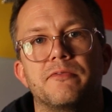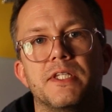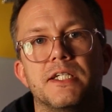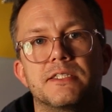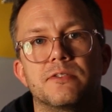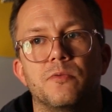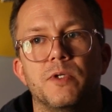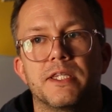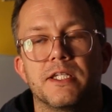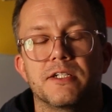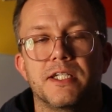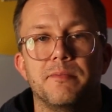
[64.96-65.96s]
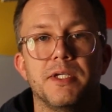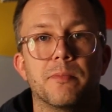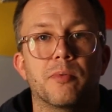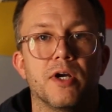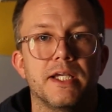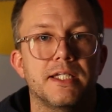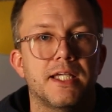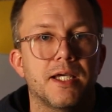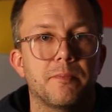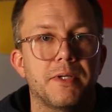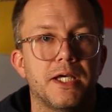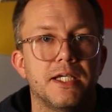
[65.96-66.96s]
of this with their Give Me a Break
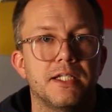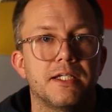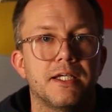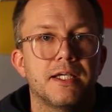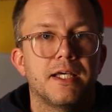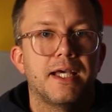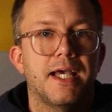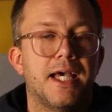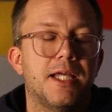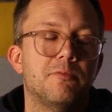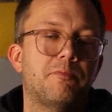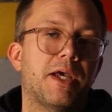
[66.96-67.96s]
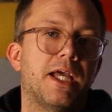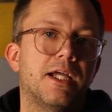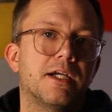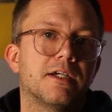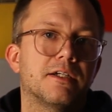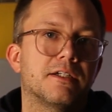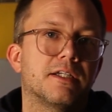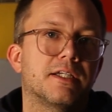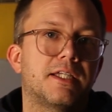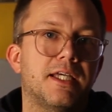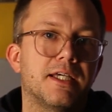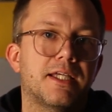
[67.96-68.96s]
campaign and paired
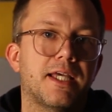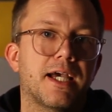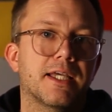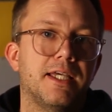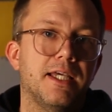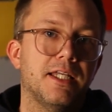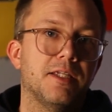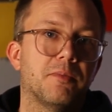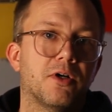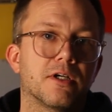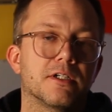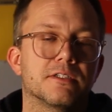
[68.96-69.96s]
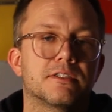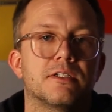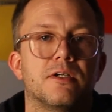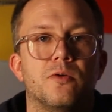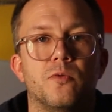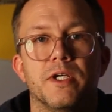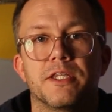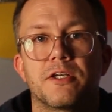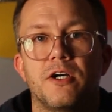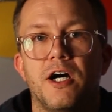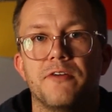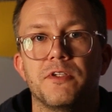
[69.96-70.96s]
Kit Kat candy bars with
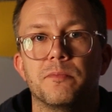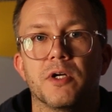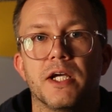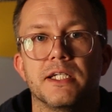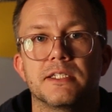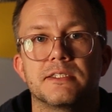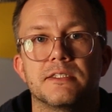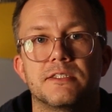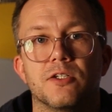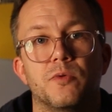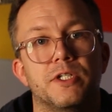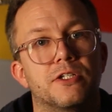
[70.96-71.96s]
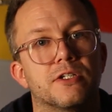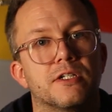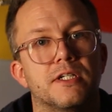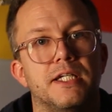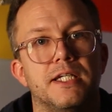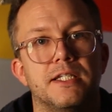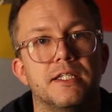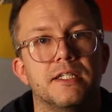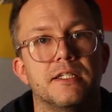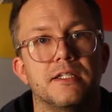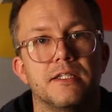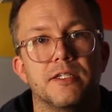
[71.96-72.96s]
coffee breaks. So when you're
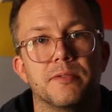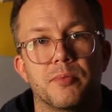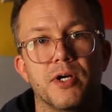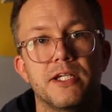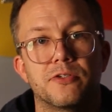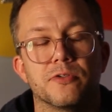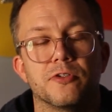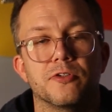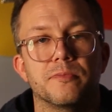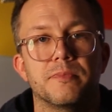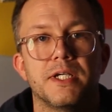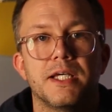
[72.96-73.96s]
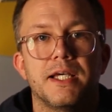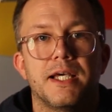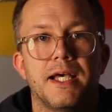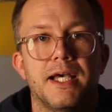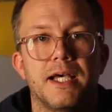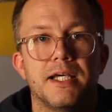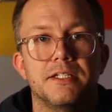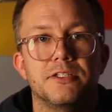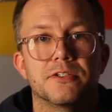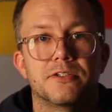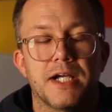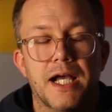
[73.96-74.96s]
in the break room and
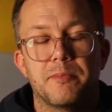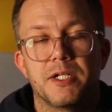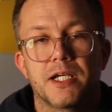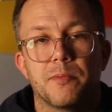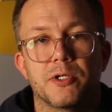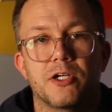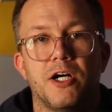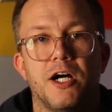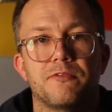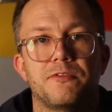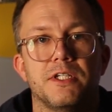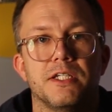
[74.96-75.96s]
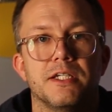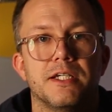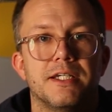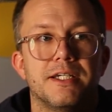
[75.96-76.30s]
you're grabbing a cup of coffee,